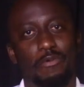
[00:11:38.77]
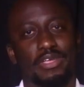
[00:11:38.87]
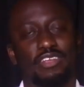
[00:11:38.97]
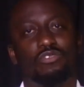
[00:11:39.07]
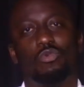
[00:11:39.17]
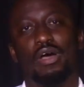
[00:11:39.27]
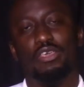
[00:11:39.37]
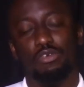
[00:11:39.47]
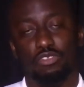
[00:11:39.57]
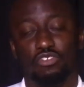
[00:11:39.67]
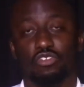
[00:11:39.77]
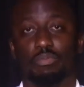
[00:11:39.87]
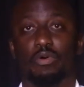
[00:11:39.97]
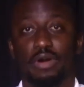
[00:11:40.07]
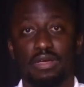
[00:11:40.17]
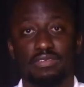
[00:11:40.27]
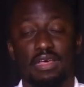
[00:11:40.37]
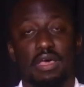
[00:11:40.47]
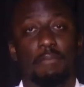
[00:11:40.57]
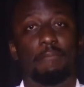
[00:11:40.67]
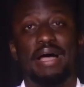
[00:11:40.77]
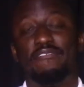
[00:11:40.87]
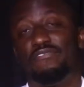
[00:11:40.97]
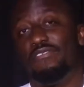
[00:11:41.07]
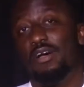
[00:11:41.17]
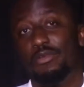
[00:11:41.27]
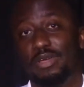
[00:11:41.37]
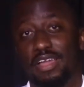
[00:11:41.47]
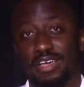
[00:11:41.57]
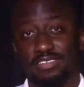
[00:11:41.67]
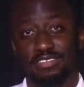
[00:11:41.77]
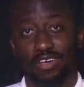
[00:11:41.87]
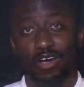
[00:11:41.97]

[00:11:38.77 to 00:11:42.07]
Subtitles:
we just want you to support us by following us on